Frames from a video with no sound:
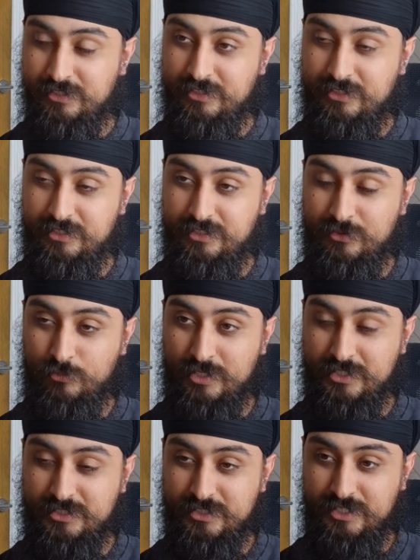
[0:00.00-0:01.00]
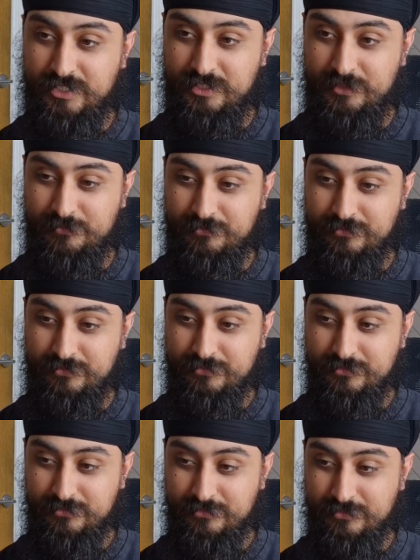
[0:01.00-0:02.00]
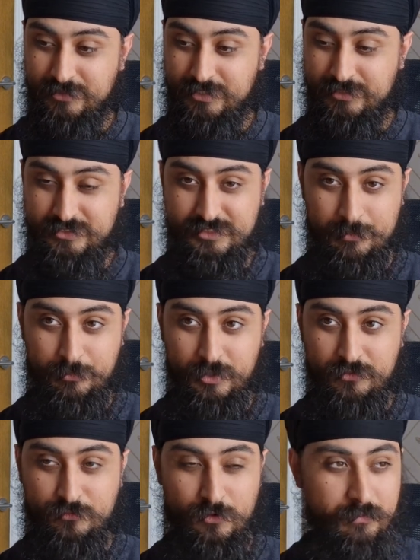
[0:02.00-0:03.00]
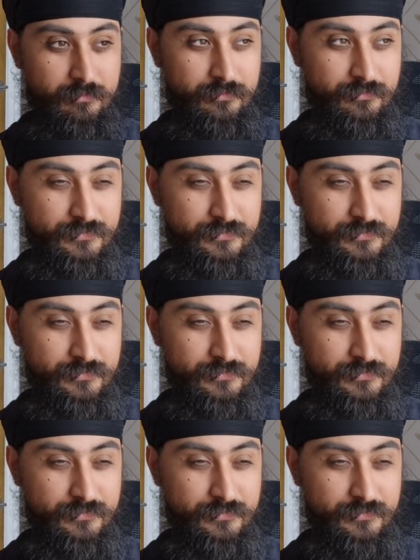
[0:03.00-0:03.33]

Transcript: in which it's separate from